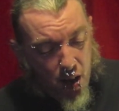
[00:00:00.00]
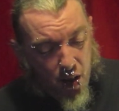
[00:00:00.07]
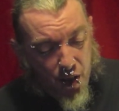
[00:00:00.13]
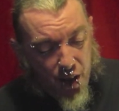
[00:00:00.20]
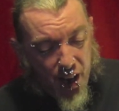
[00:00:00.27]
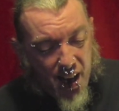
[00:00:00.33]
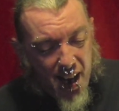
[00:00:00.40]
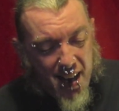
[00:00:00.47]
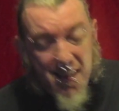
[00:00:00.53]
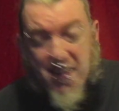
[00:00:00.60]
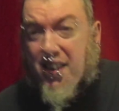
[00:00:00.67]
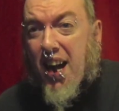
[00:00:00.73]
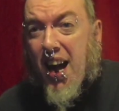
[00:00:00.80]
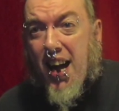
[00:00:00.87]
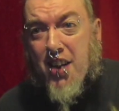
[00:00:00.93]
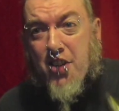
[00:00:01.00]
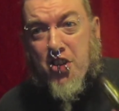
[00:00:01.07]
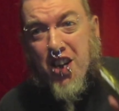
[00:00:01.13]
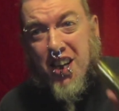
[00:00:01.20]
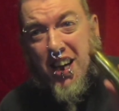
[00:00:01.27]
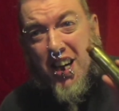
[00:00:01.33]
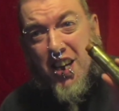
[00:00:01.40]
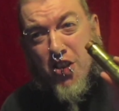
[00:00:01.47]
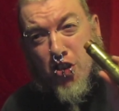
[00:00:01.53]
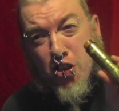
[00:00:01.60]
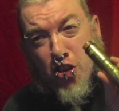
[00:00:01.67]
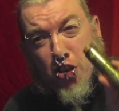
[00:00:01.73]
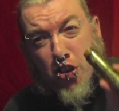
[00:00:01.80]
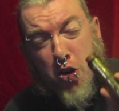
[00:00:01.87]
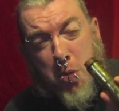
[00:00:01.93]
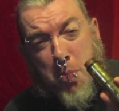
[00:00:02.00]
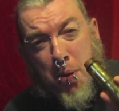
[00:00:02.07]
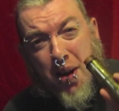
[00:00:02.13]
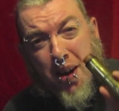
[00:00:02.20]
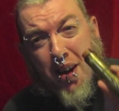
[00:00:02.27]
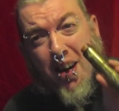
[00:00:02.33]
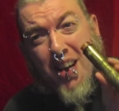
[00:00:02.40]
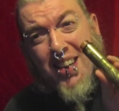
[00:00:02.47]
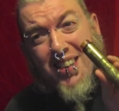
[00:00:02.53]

The laser etching is super